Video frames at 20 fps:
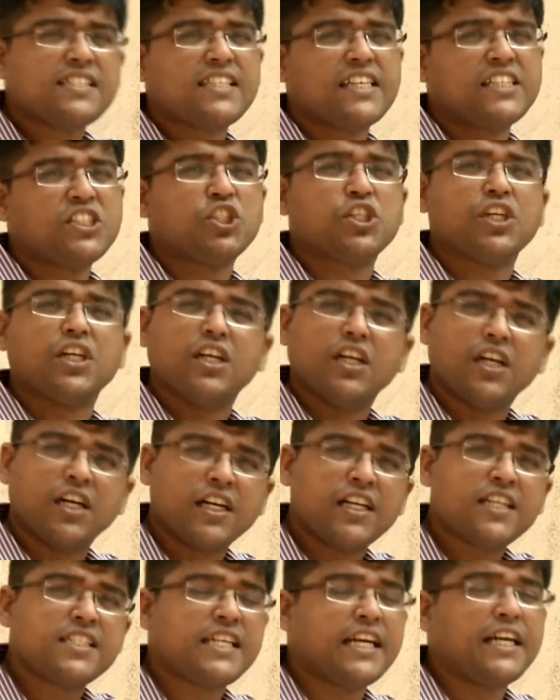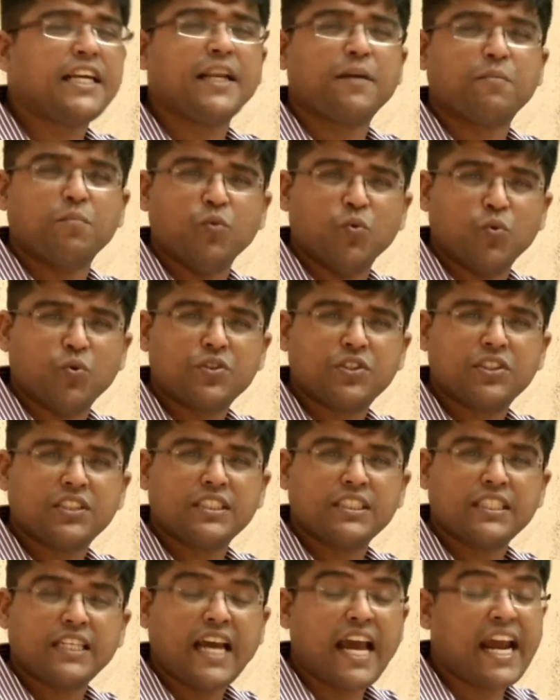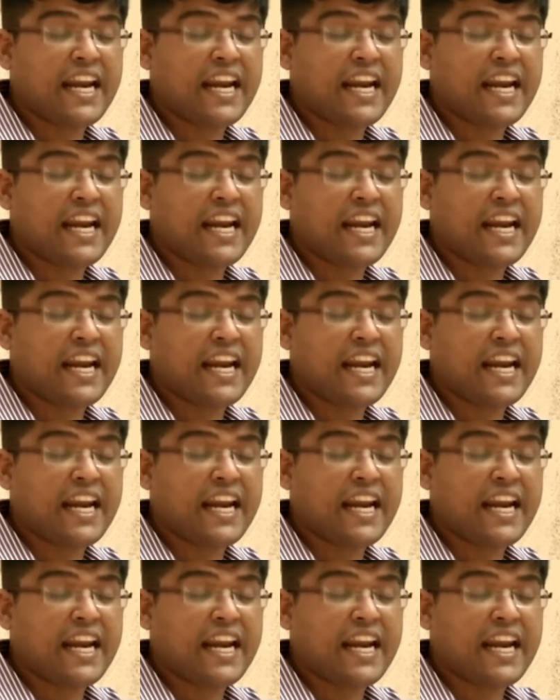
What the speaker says: such learner-centric MOOCs